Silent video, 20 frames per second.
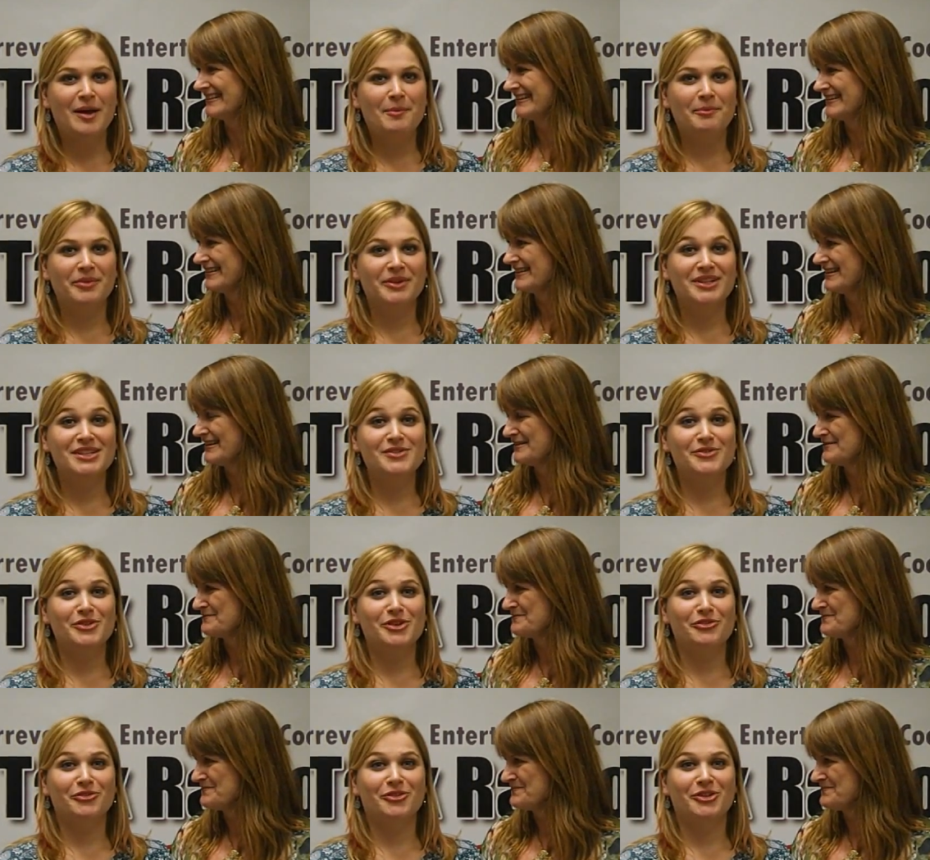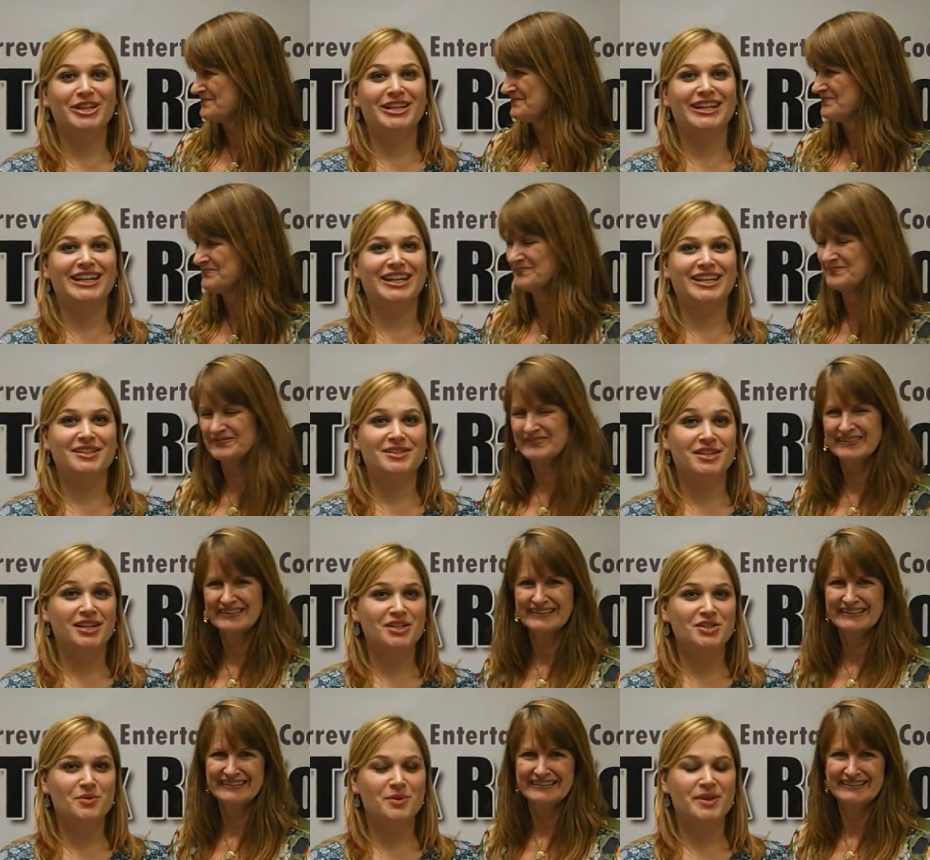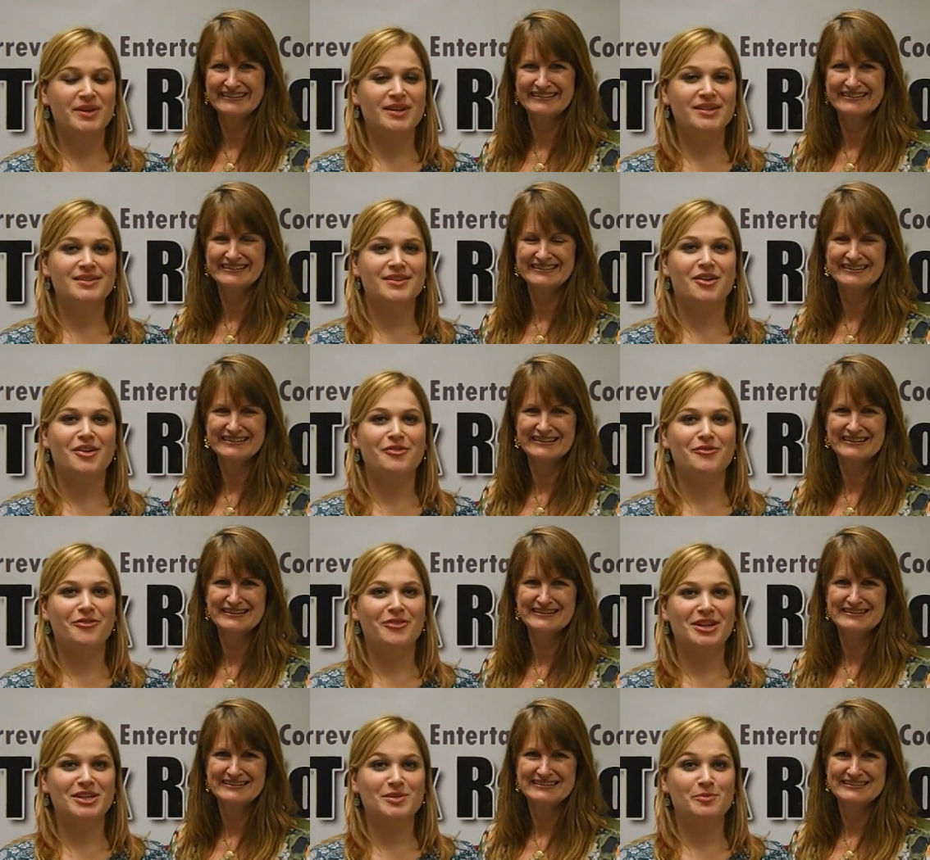Speaker 1: Please feel free to get in touch with us on
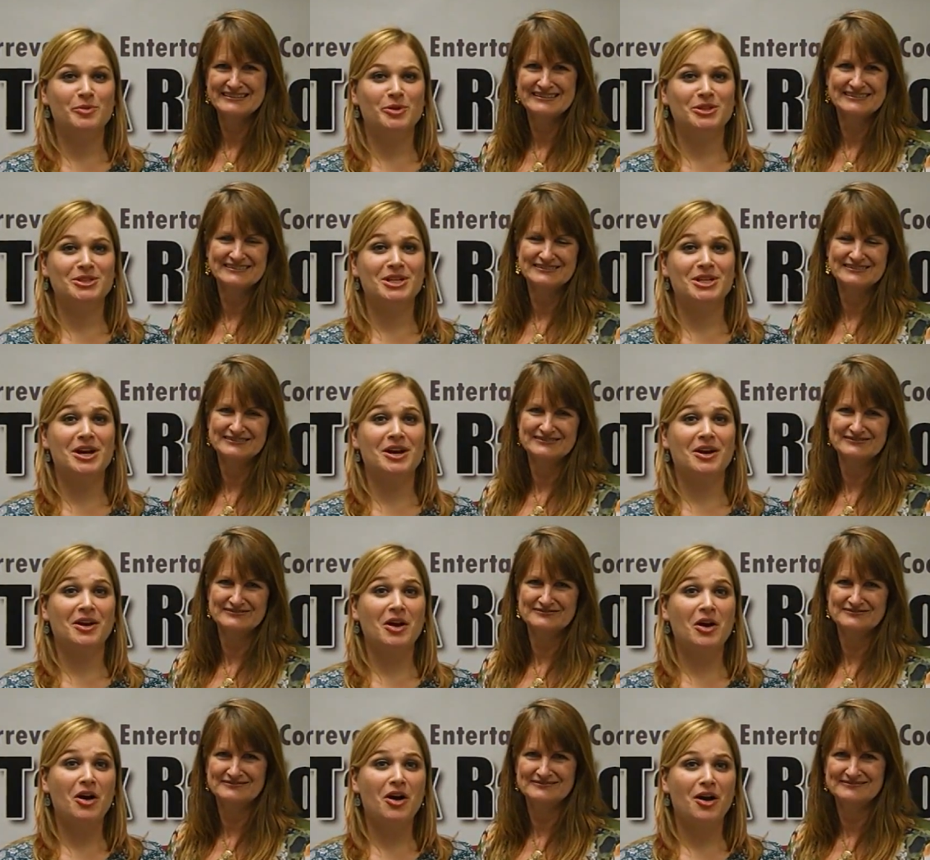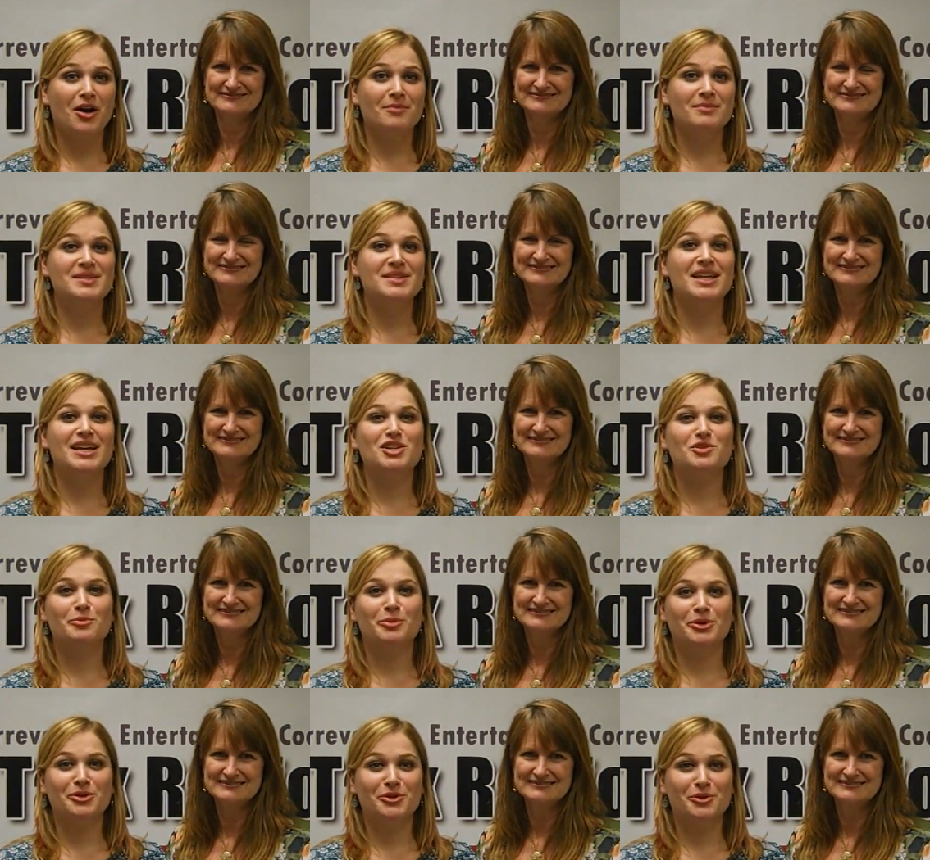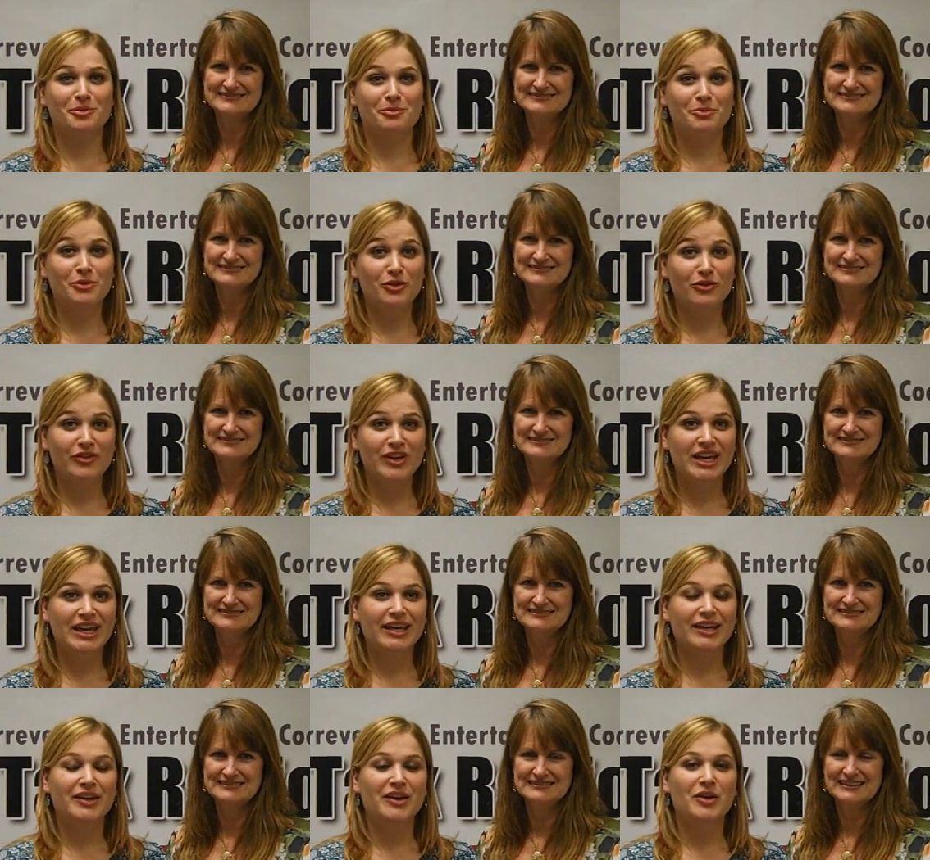facebook.com slash blur the
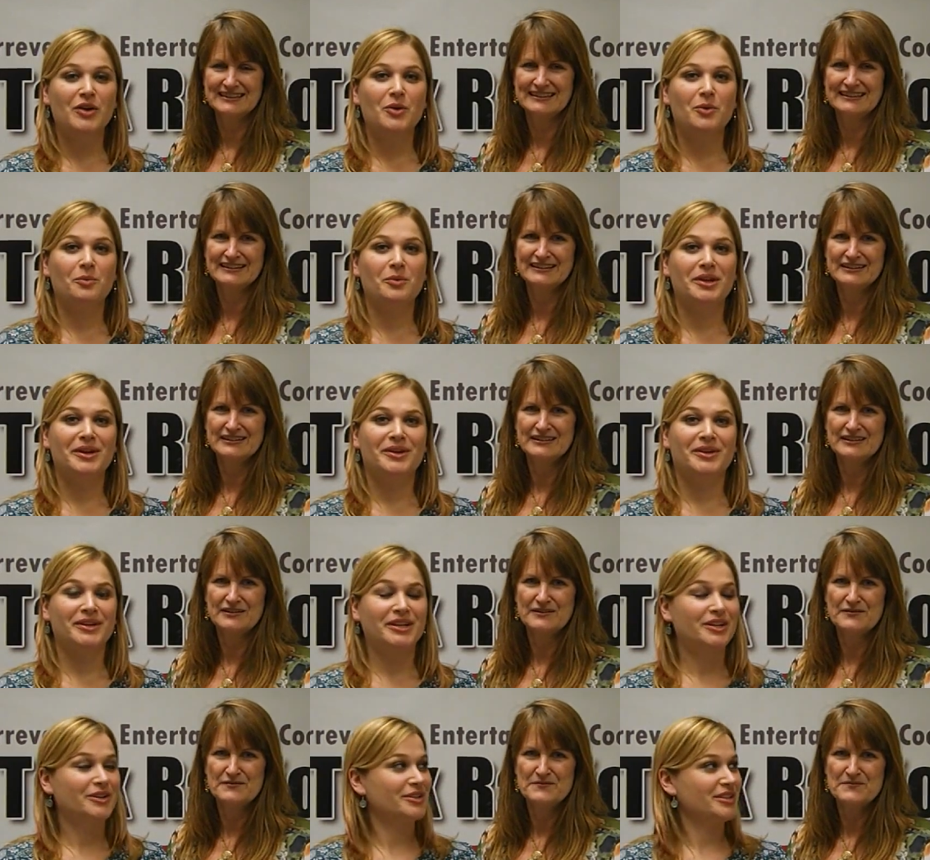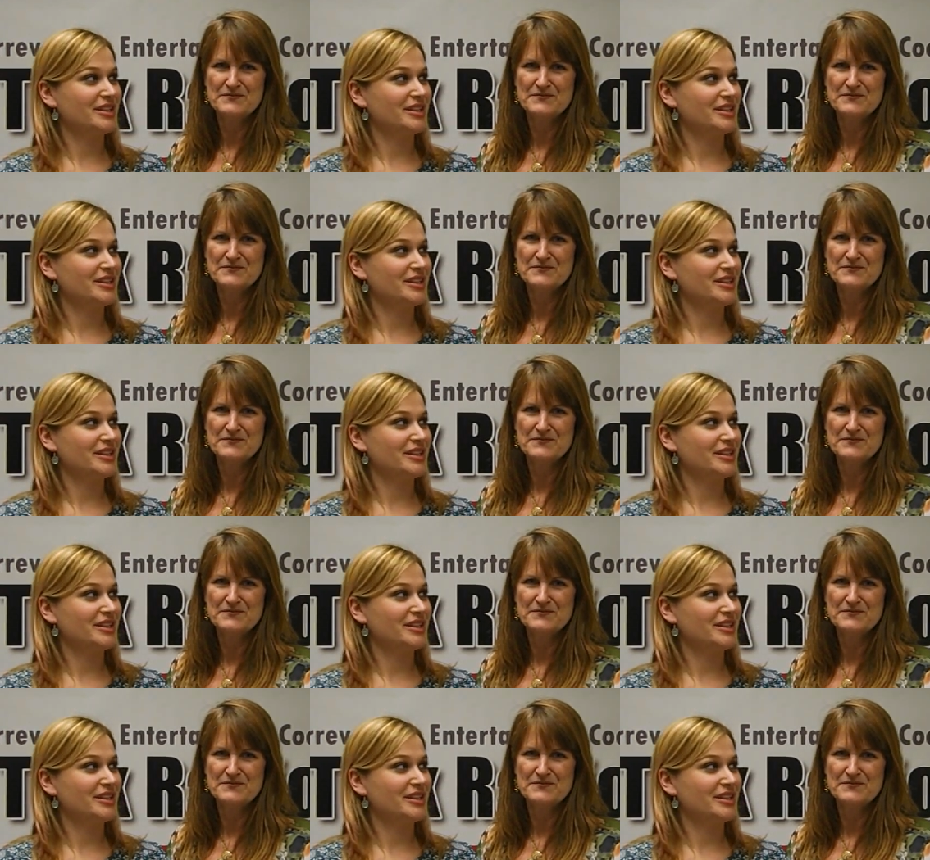movie. We are here